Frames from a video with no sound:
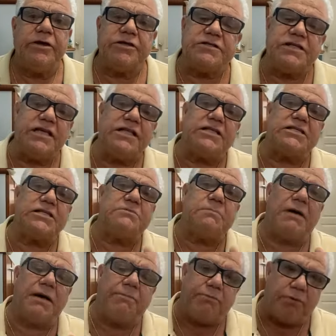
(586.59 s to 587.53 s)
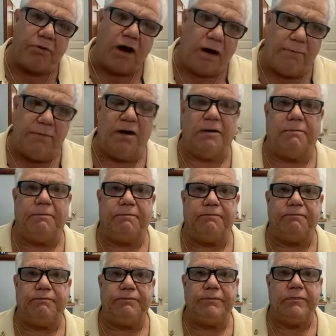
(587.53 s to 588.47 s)
You see, this is my problem
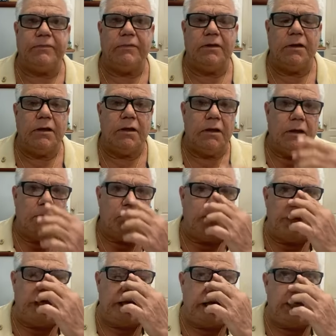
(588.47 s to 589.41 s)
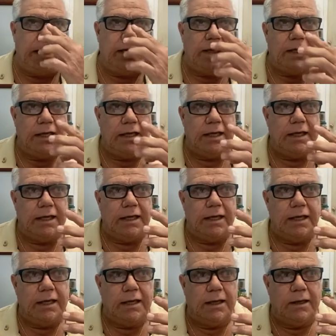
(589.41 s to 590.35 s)
we,
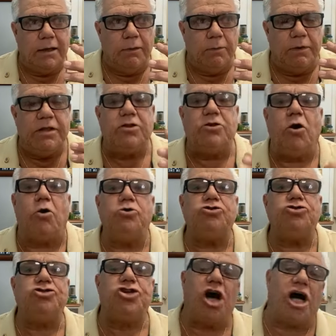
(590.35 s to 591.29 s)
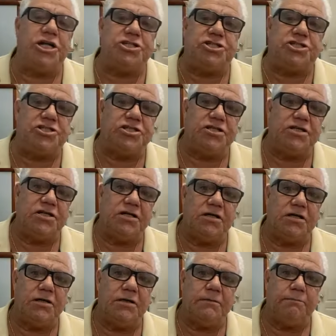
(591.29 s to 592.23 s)
we don't judge
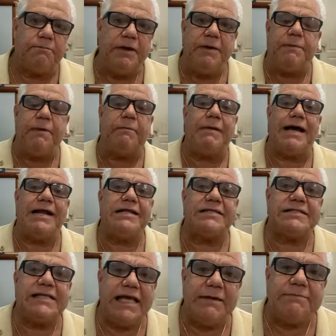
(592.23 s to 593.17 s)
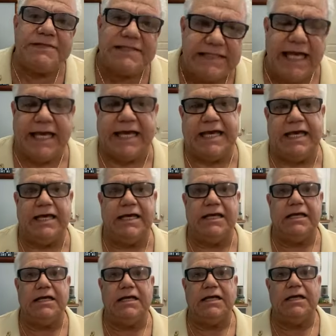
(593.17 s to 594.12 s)
people by the same stick.
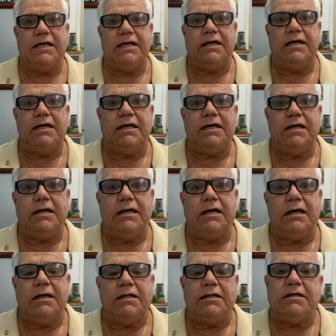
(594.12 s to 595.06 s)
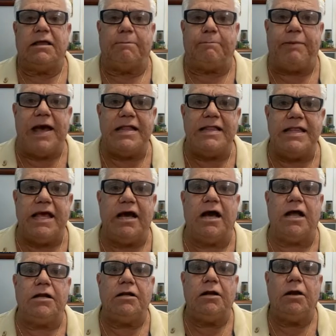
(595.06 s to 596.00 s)
Depending
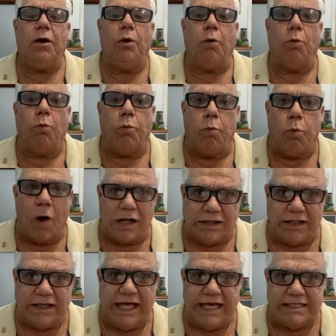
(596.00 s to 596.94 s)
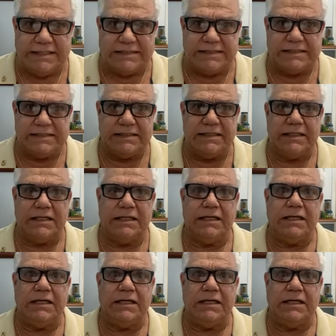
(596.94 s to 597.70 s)
on what it is